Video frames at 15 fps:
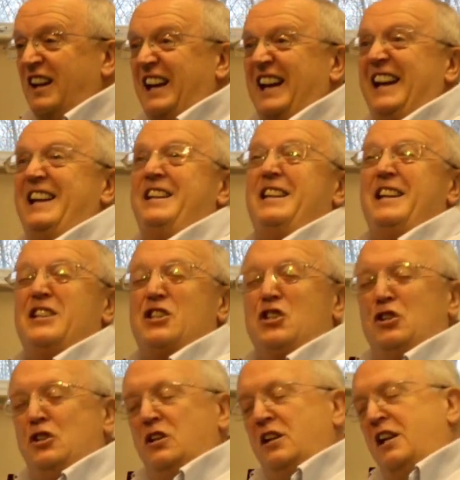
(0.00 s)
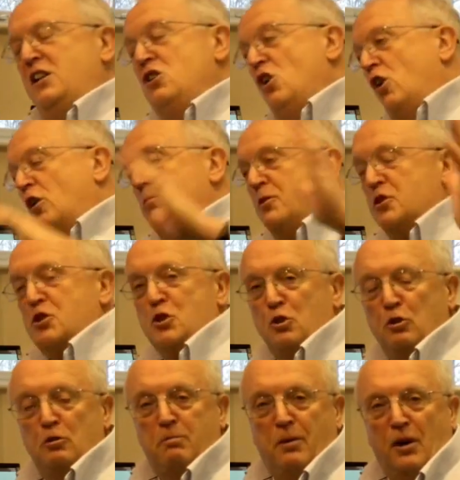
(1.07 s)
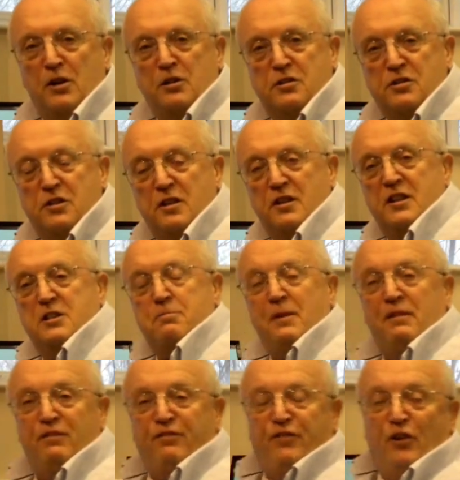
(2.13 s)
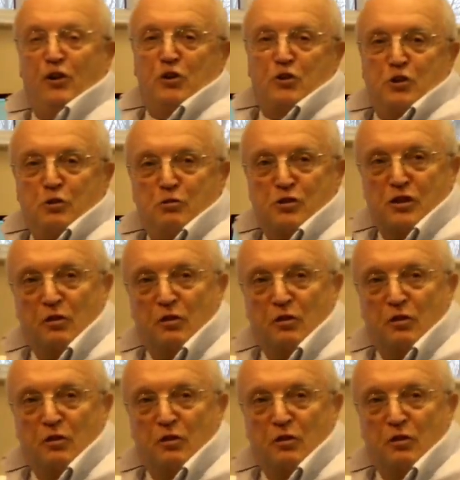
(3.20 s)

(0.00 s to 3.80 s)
in this enormous toolbox that they spend fortunes